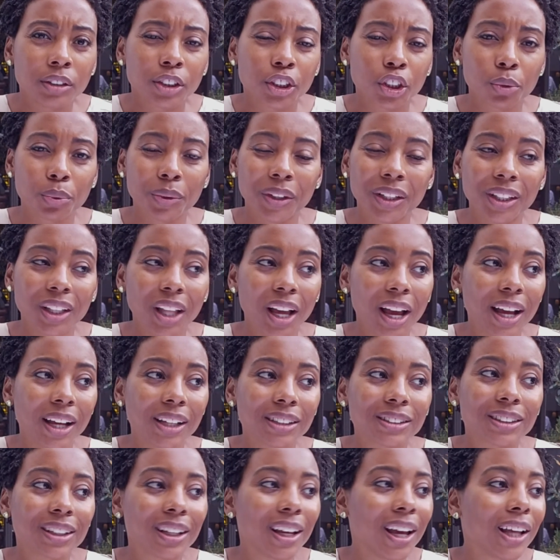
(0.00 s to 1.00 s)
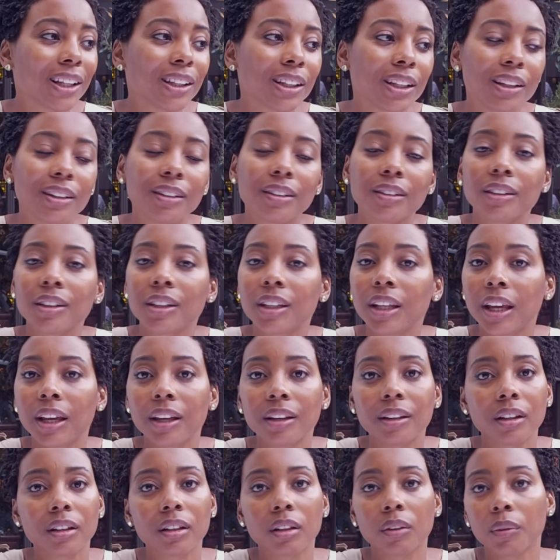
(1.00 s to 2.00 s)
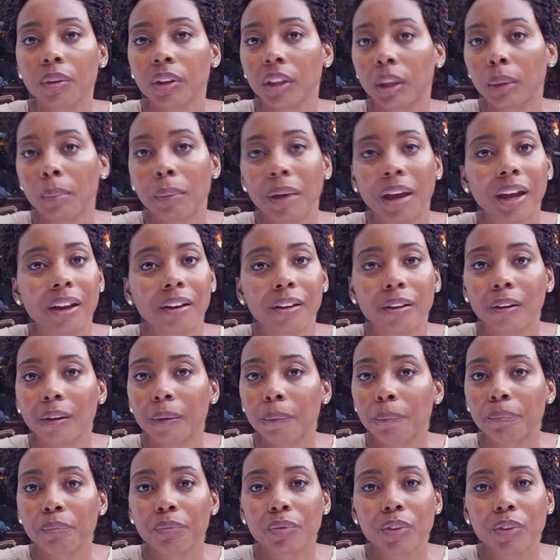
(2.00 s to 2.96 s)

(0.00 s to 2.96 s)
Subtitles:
to realize at the end of the day it doesn't really matter.